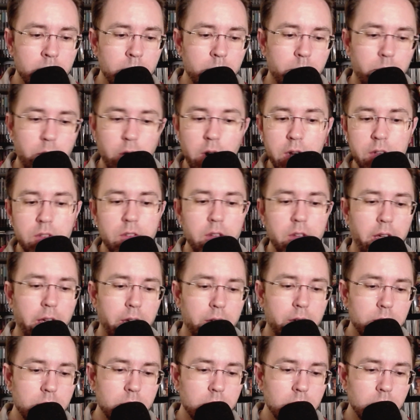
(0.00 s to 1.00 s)
press
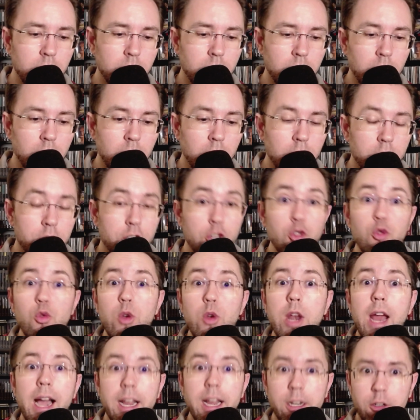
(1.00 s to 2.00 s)
X, do
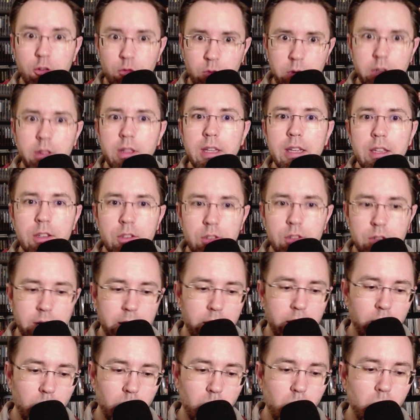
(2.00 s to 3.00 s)
not release
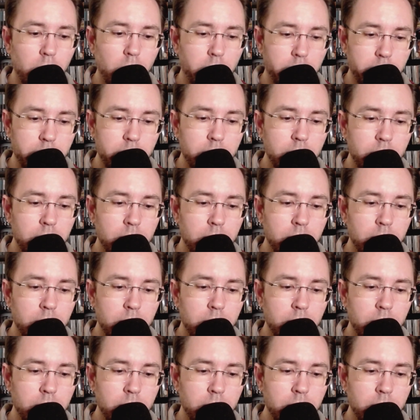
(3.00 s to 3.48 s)
L1,